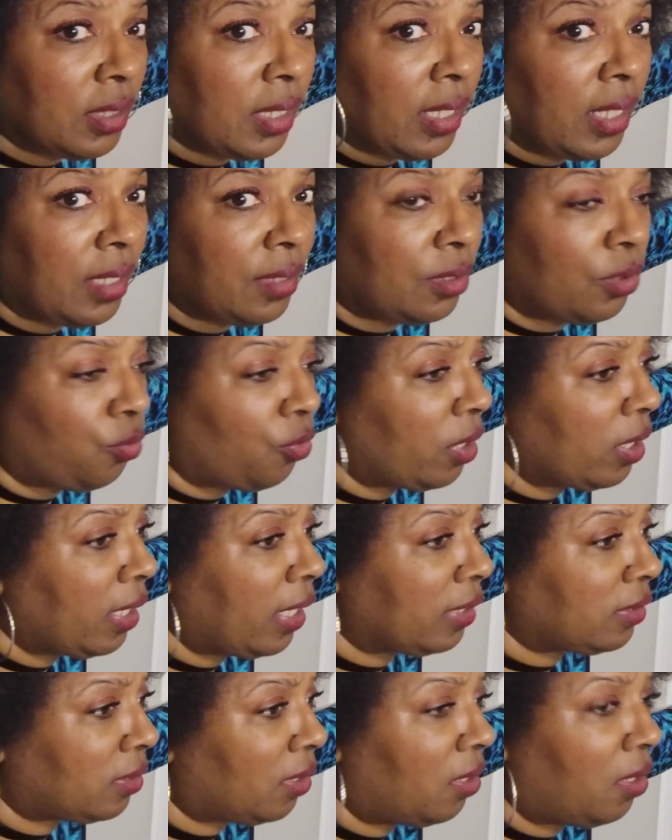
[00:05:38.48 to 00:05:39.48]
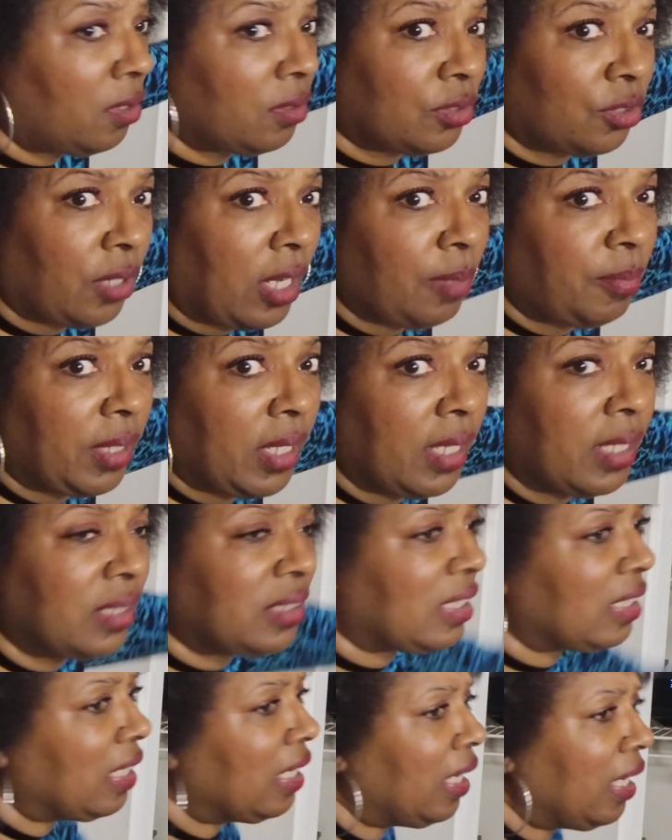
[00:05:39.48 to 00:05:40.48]
said, the one that's all trying to be
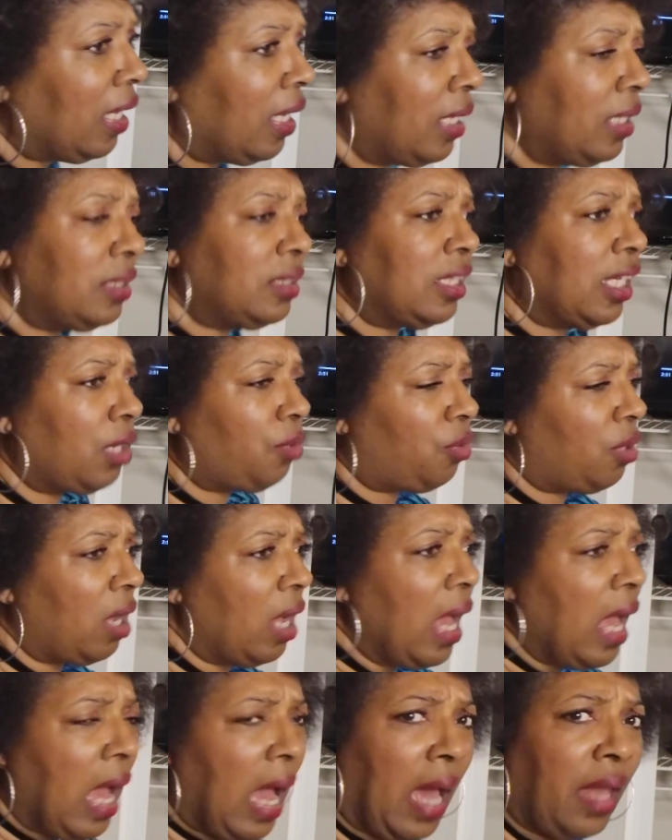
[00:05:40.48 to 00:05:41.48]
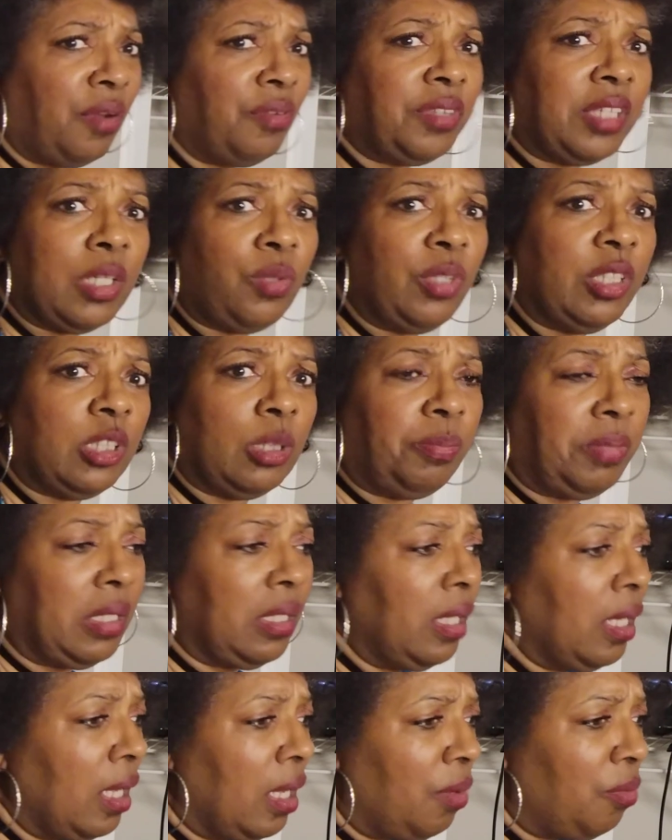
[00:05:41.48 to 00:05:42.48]
innocent. He said, well, I don't think we should
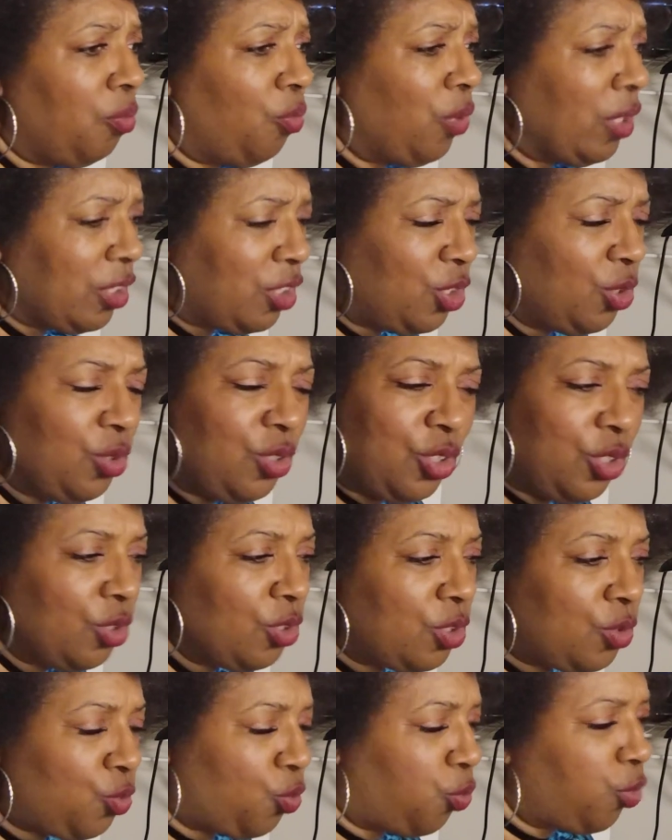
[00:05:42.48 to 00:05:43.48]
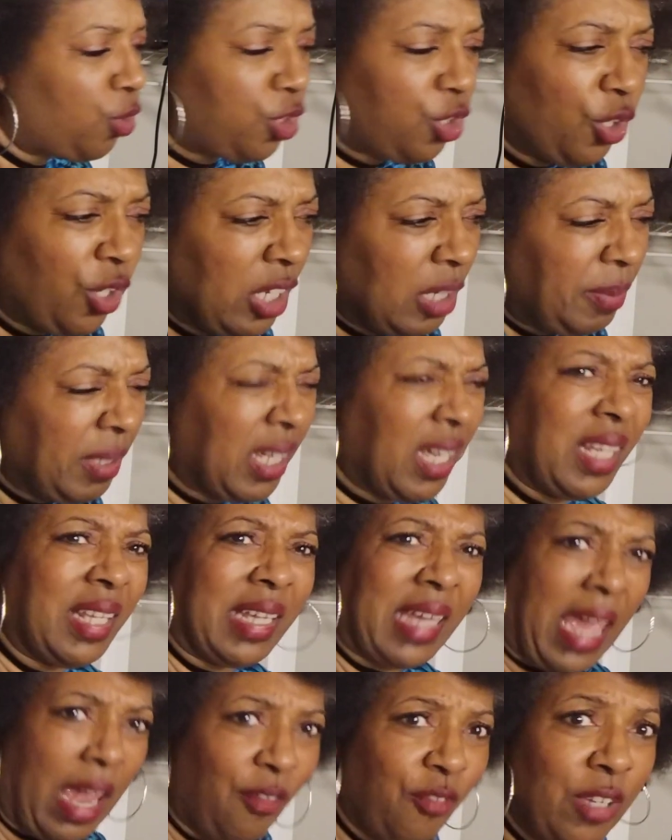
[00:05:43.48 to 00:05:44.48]
be, well, you, you, you're going to be
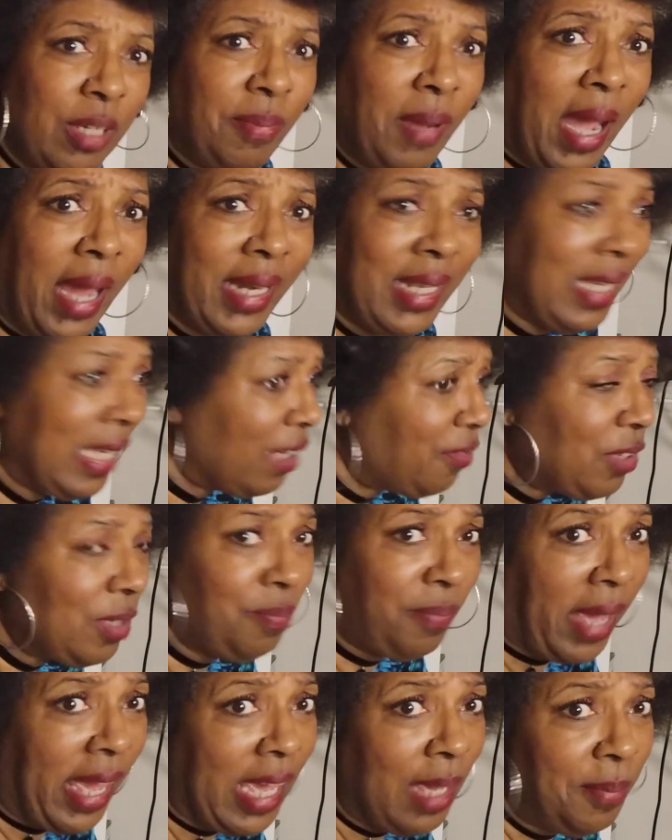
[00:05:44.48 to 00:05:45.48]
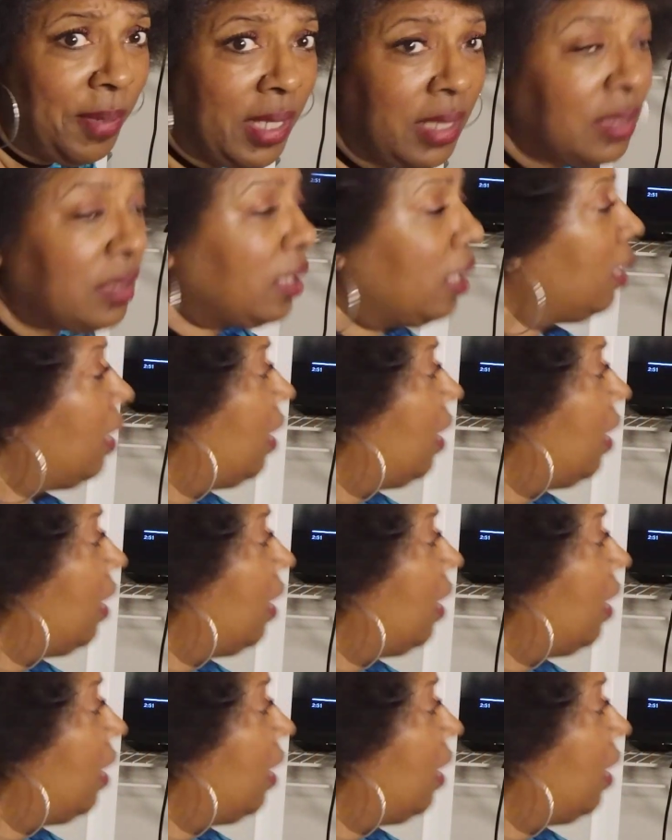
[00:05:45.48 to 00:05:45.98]
killing everybody, even babies?